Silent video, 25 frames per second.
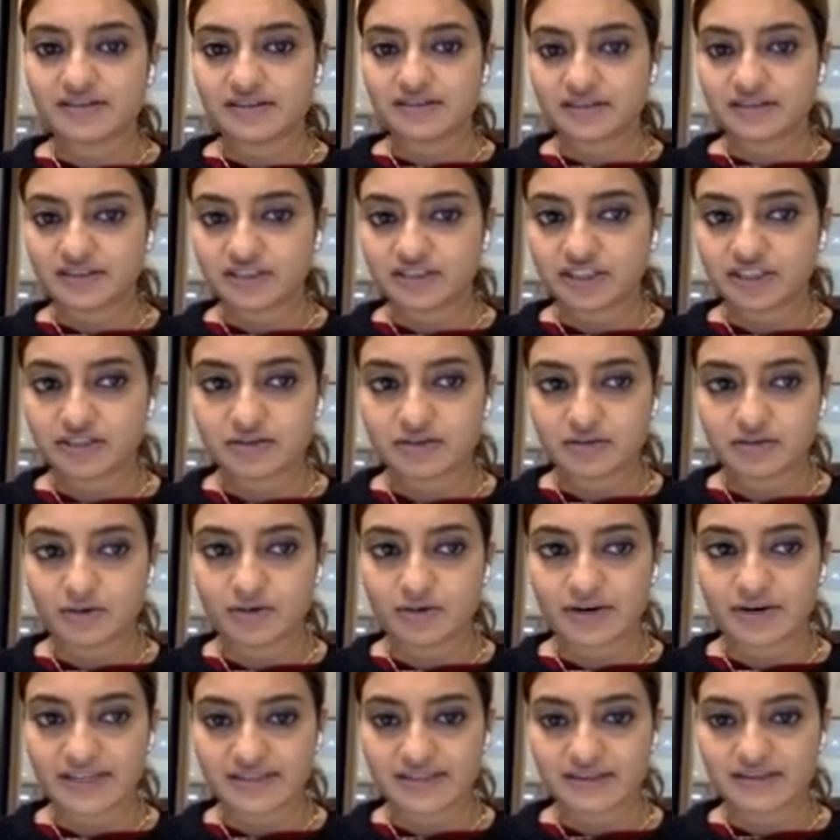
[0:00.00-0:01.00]
Addiction, or
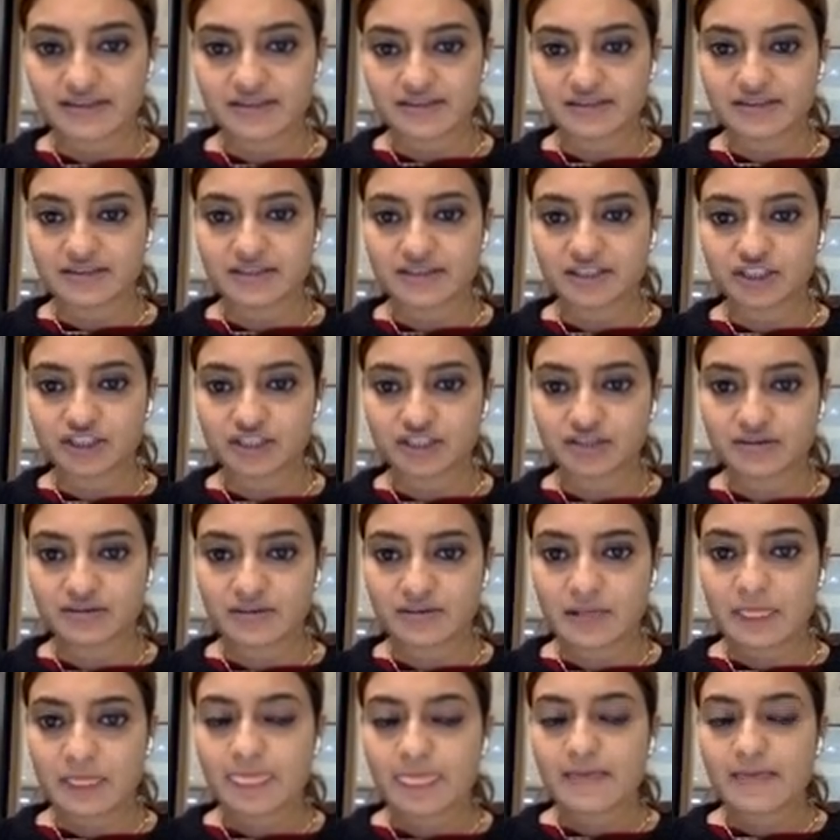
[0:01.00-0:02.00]
SNS Addiction.
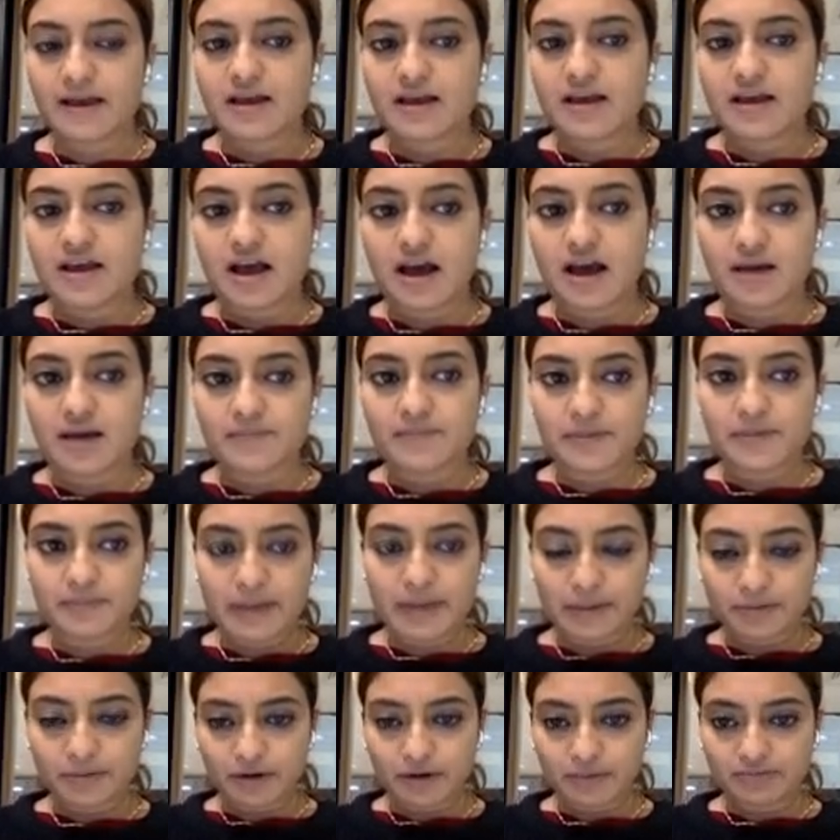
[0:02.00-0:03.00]
The
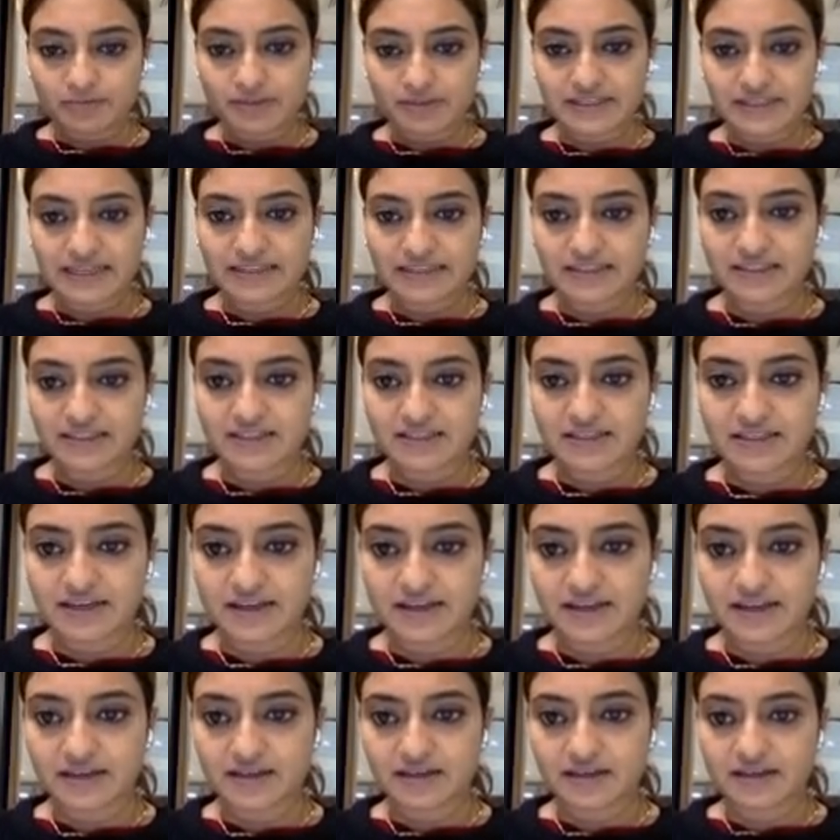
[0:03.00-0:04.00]
paper I'm presenting
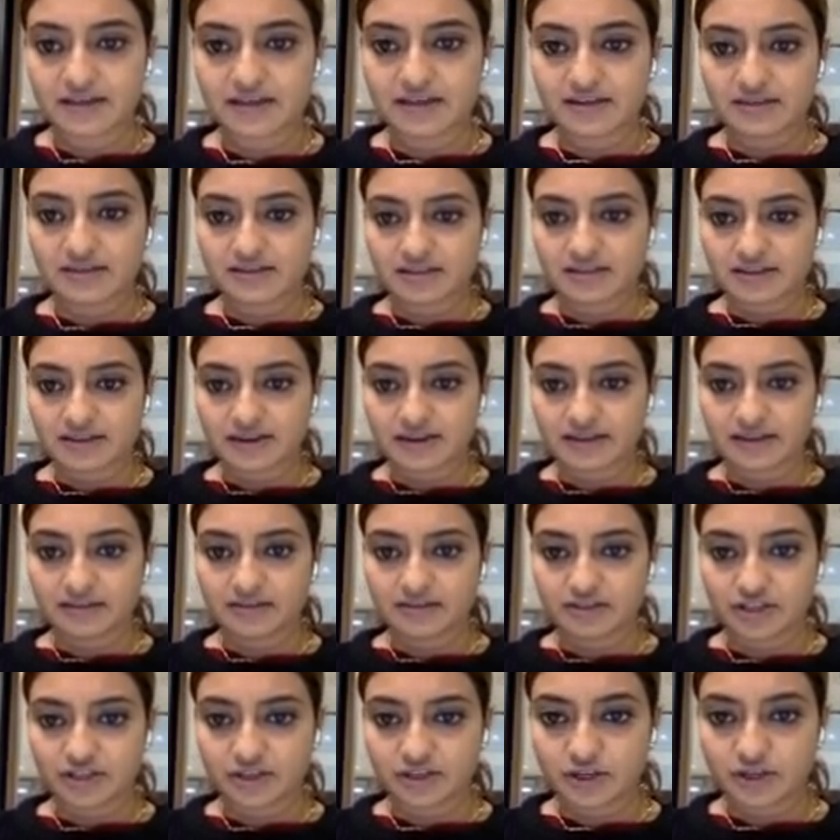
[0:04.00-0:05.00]
today is titled
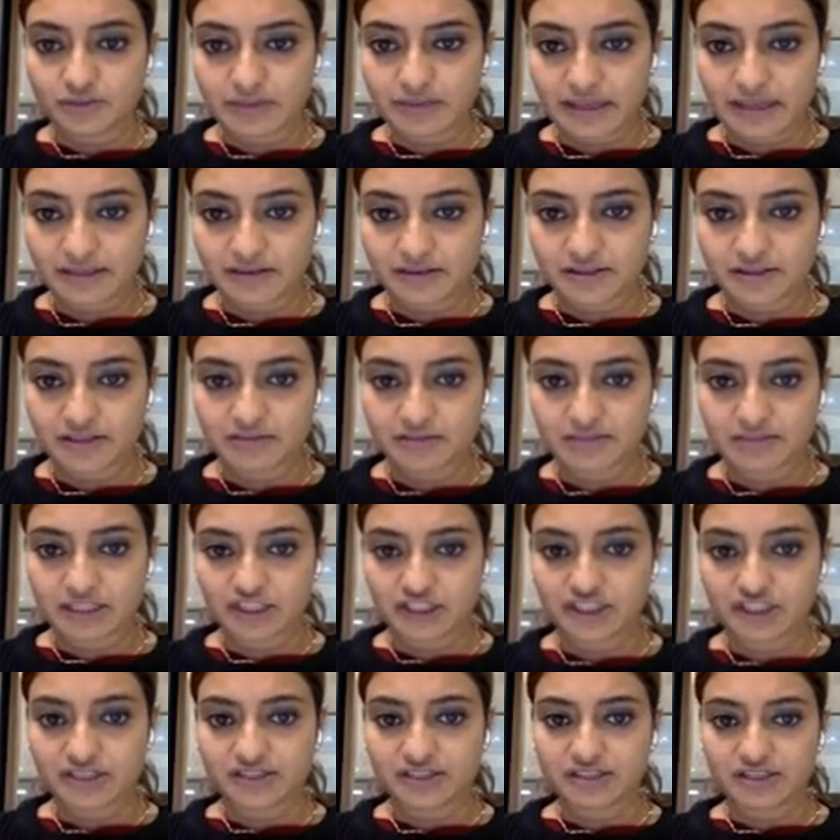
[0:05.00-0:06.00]
A New Method to
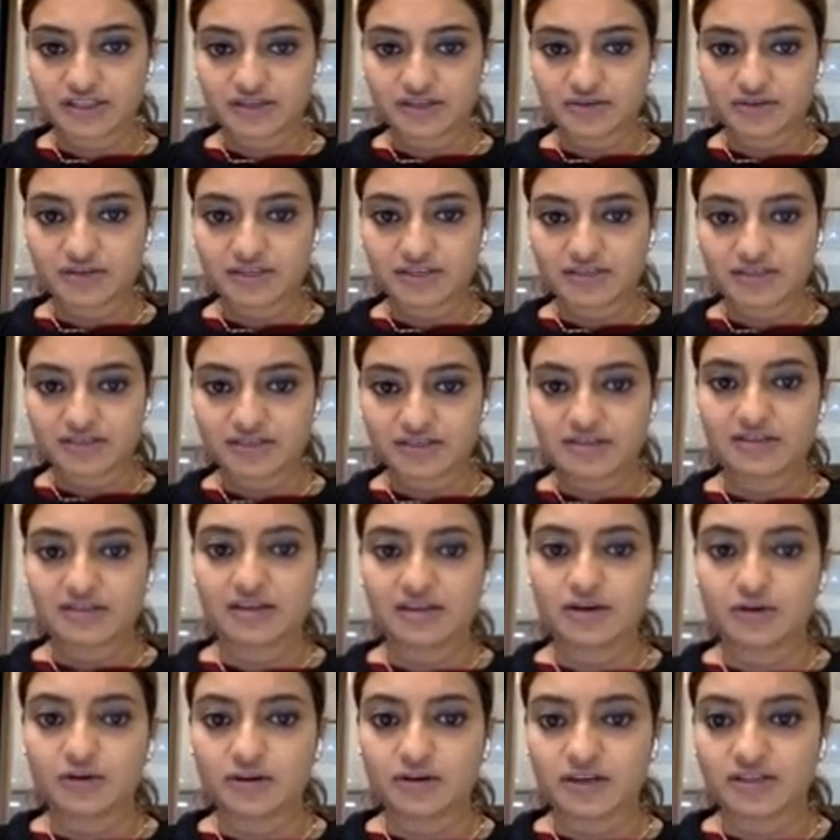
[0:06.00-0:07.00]
Measure and Decrease the
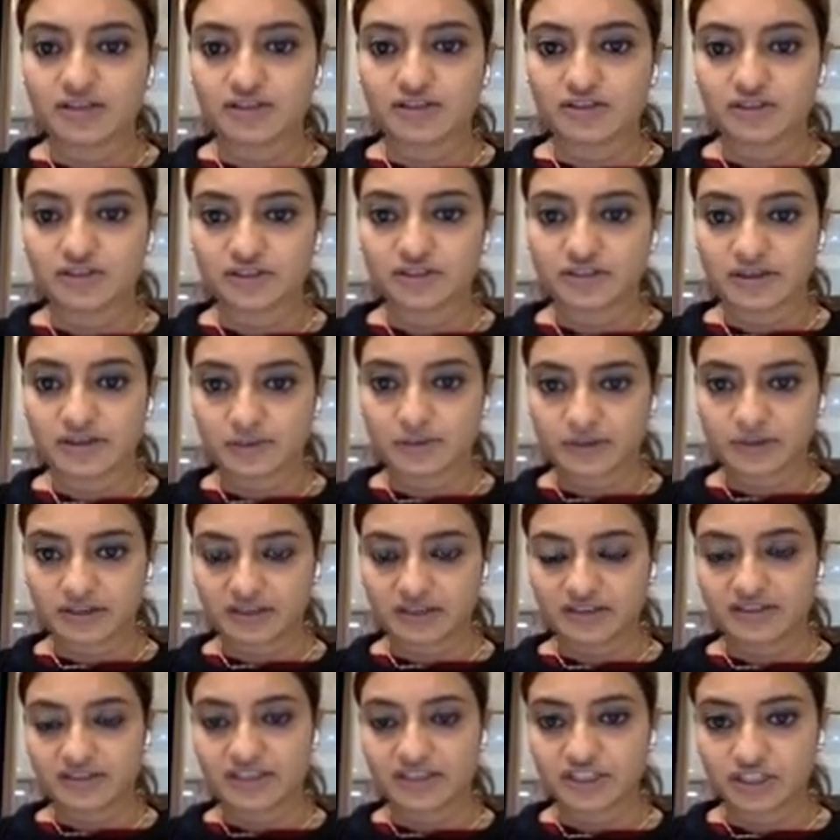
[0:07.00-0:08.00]
Online Social Networking
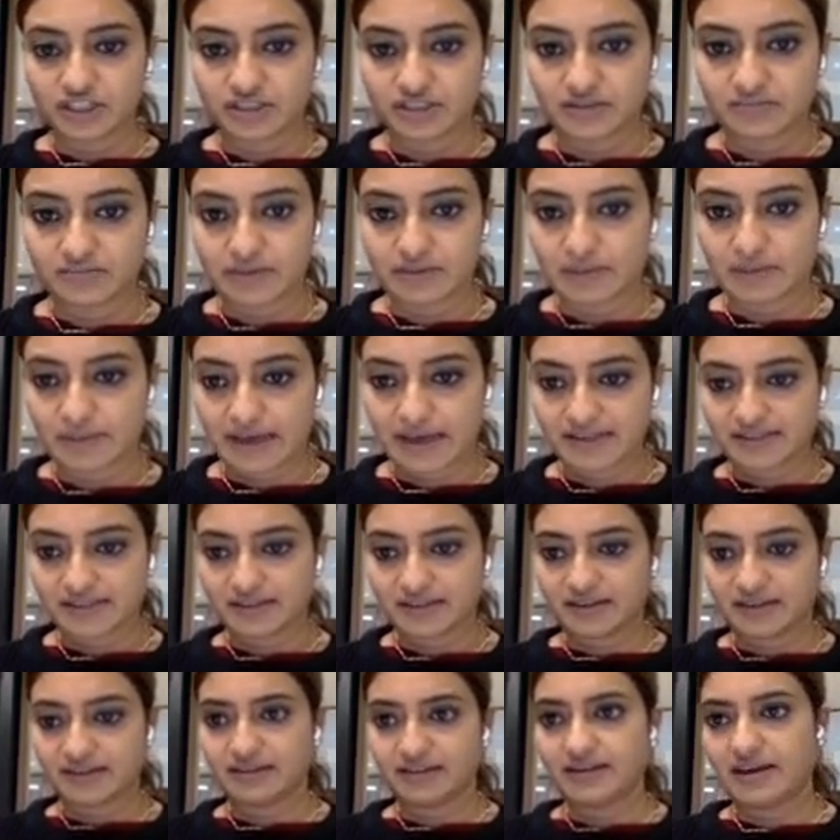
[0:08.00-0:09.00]
Addiction by
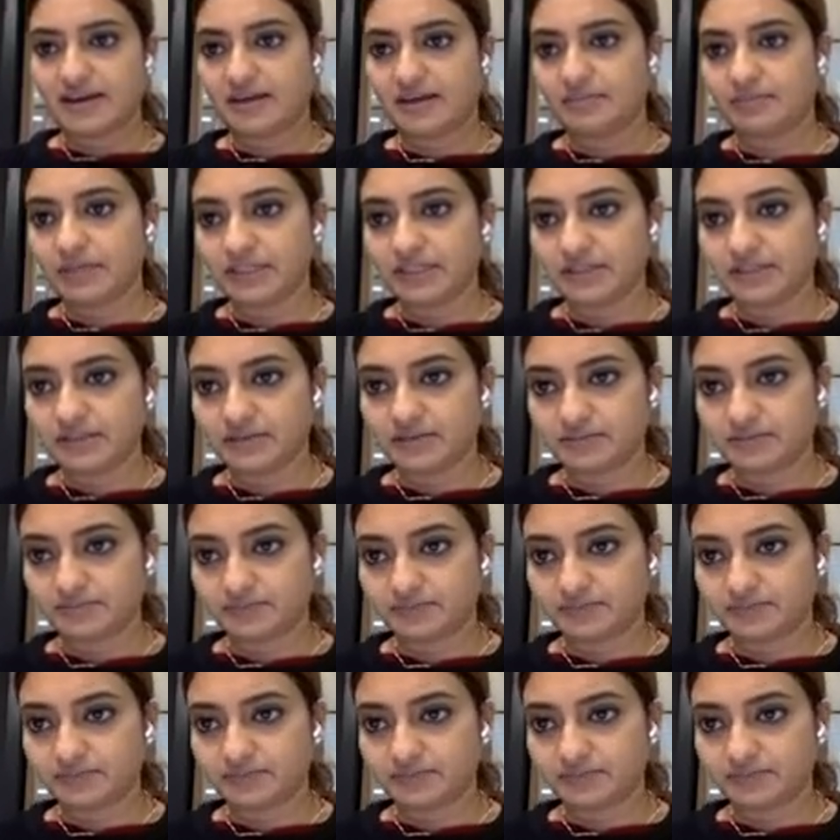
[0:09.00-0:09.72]
Massa and Amadi.